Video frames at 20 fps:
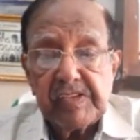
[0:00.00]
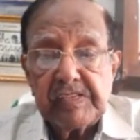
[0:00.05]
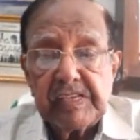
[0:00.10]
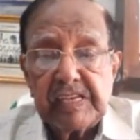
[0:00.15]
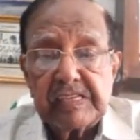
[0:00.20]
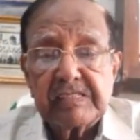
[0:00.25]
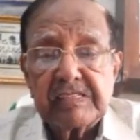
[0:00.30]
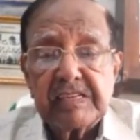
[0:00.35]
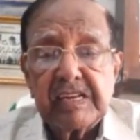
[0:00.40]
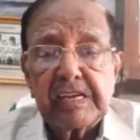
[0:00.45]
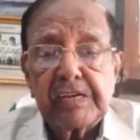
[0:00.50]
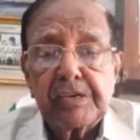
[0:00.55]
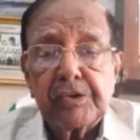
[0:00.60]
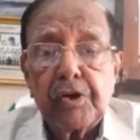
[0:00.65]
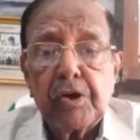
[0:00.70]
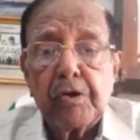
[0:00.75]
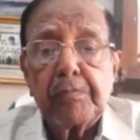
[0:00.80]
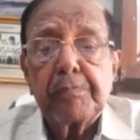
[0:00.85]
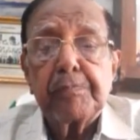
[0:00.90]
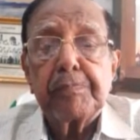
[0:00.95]
just like
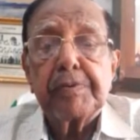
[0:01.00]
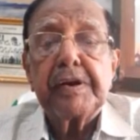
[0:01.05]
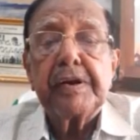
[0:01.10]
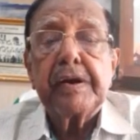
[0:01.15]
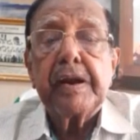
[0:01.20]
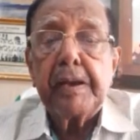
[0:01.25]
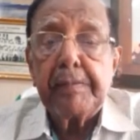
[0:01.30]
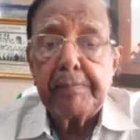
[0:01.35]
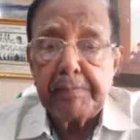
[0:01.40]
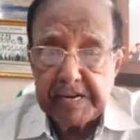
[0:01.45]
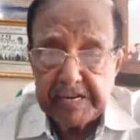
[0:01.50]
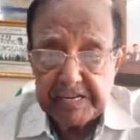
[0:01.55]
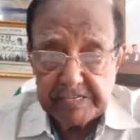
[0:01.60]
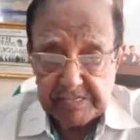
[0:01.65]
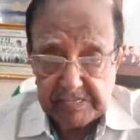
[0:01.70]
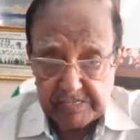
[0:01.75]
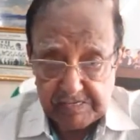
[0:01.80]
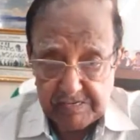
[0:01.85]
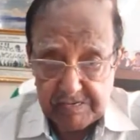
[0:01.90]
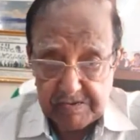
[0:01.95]
you have
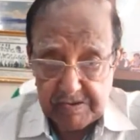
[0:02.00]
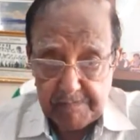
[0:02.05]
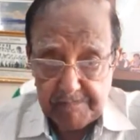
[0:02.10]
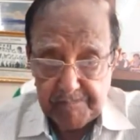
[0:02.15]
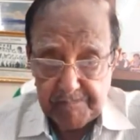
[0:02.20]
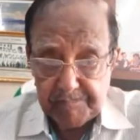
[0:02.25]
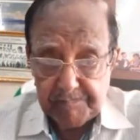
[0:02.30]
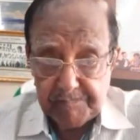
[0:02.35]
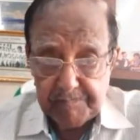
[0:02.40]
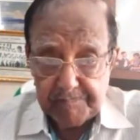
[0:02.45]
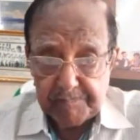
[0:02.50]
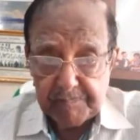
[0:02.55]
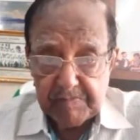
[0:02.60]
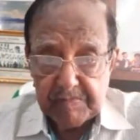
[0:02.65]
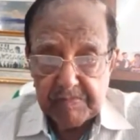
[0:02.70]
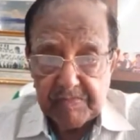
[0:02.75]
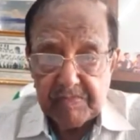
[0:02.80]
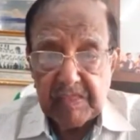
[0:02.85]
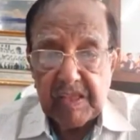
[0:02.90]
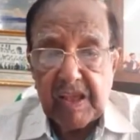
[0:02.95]
pre-diabetes.
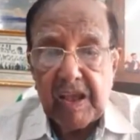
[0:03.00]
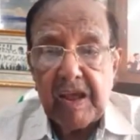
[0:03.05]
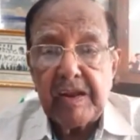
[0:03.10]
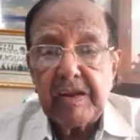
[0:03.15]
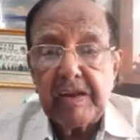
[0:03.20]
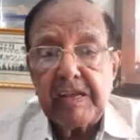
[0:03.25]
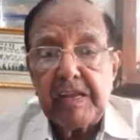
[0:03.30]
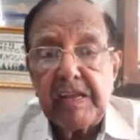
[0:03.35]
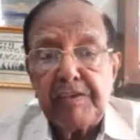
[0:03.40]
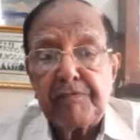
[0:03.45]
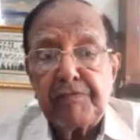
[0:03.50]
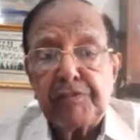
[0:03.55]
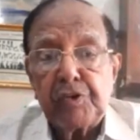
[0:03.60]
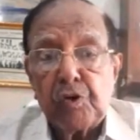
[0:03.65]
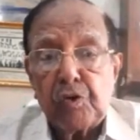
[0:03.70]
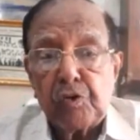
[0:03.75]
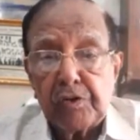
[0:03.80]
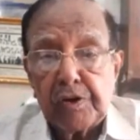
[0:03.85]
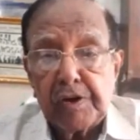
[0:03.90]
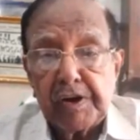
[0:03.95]
And if you
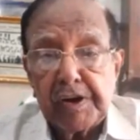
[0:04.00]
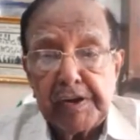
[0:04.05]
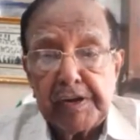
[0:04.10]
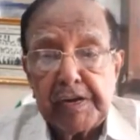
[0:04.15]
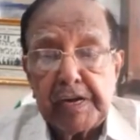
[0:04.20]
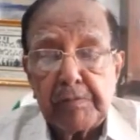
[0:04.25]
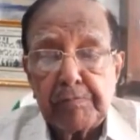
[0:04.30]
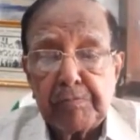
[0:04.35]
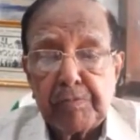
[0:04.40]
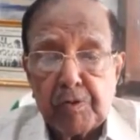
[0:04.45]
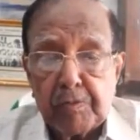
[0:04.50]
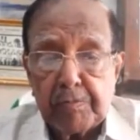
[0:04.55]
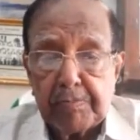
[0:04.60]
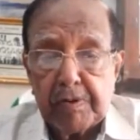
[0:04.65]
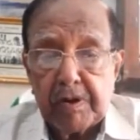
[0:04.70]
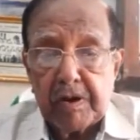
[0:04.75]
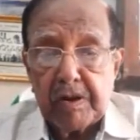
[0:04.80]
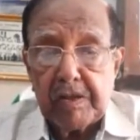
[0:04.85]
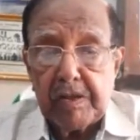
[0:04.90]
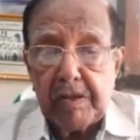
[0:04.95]
don't treat it
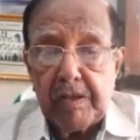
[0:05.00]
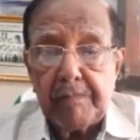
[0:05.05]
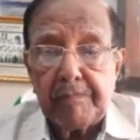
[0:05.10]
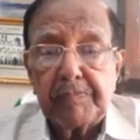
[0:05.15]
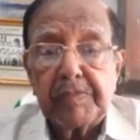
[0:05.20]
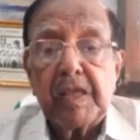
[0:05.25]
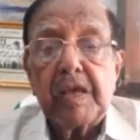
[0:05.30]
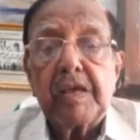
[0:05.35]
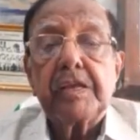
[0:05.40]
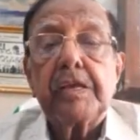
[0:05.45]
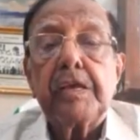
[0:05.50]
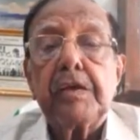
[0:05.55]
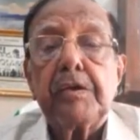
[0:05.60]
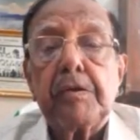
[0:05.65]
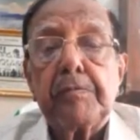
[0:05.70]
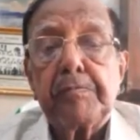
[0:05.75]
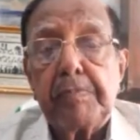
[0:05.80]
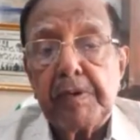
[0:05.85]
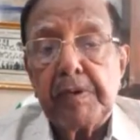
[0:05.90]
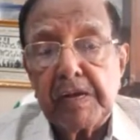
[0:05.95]
properly,
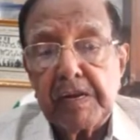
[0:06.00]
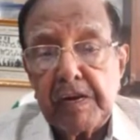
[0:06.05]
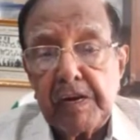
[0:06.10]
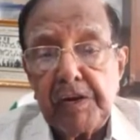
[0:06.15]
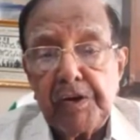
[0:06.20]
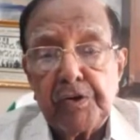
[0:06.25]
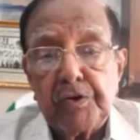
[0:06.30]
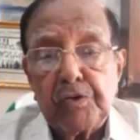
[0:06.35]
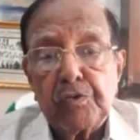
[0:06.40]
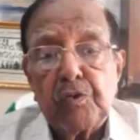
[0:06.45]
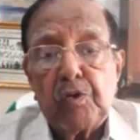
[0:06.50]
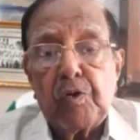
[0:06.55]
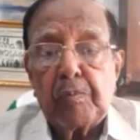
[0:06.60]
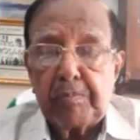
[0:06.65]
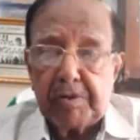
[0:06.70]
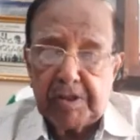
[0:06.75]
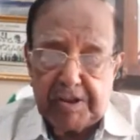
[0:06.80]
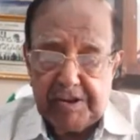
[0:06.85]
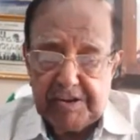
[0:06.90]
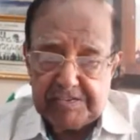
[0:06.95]
it may lead to
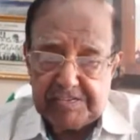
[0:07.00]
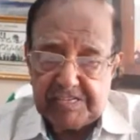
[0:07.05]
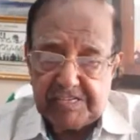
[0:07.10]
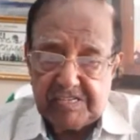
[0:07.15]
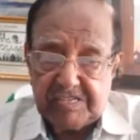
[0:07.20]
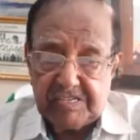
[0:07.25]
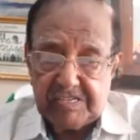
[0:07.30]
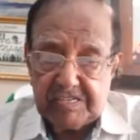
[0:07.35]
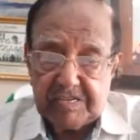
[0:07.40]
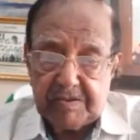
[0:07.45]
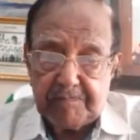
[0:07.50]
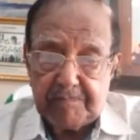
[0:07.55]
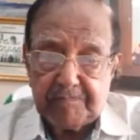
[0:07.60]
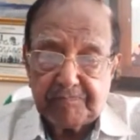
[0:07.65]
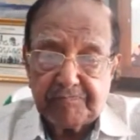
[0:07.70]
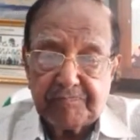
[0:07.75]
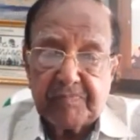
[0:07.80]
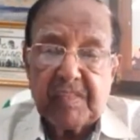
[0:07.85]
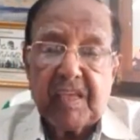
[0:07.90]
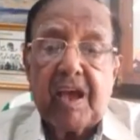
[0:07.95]
complications.
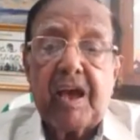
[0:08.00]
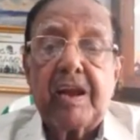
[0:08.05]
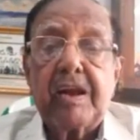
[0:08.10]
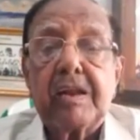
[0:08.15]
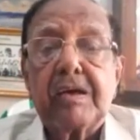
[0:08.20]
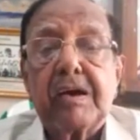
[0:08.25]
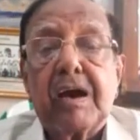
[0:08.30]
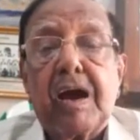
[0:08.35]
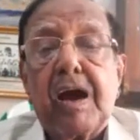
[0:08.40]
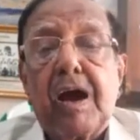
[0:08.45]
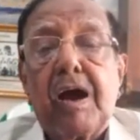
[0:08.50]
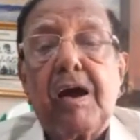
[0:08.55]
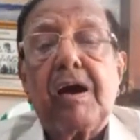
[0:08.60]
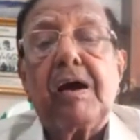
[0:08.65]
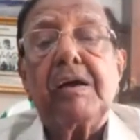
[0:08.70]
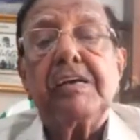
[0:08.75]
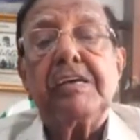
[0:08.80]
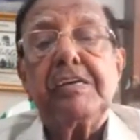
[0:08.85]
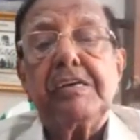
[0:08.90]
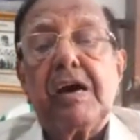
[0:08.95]
And
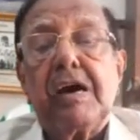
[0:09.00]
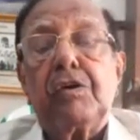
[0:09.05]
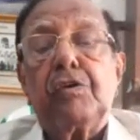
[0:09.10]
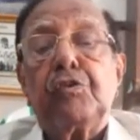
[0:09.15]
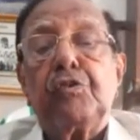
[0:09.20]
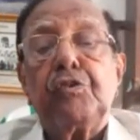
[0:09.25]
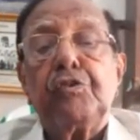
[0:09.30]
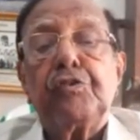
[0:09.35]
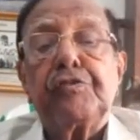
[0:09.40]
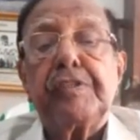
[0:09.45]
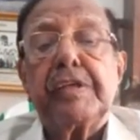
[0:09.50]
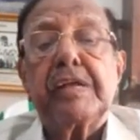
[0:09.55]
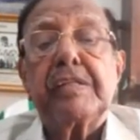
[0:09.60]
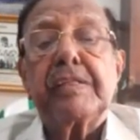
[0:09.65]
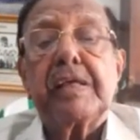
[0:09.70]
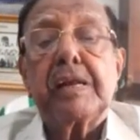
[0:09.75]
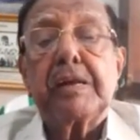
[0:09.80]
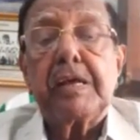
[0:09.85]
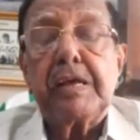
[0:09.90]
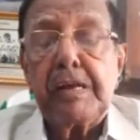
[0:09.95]
do you
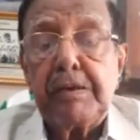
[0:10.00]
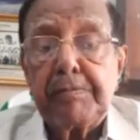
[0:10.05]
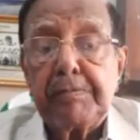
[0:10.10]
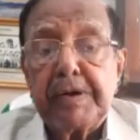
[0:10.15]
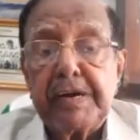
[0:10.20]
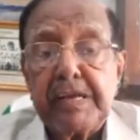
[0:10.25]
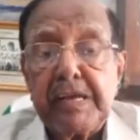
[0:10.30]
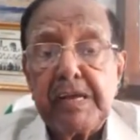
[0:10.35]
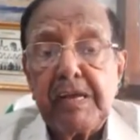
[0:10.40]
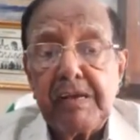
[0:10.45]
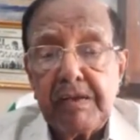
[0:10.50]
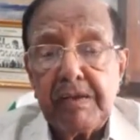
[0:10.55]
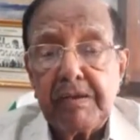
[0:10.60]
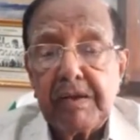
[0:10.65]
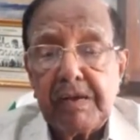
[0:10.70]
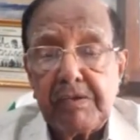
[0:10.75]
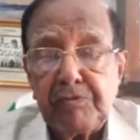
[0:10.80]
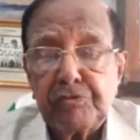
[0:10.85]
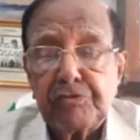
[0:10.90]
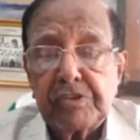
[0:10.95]
think that anybody
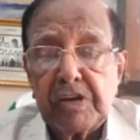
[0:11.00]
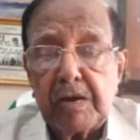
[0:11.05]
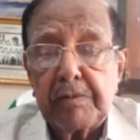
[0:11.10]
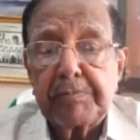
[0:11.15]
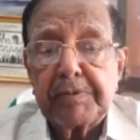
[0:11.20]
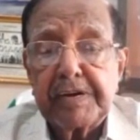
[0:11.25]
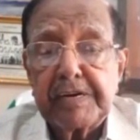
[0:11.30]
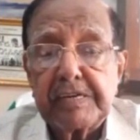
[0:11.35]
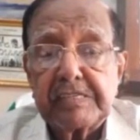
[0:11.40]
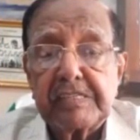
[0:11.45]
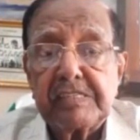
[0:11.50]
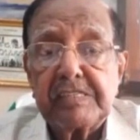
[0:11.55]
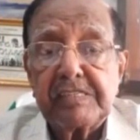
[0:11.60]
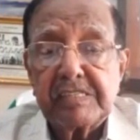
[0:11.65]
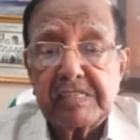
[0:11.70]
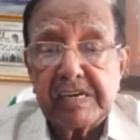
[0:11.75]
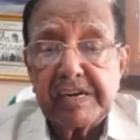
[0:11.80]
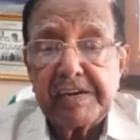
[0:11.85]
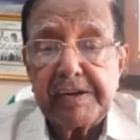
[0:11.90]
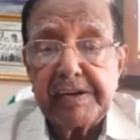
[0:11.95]
whose hypertension is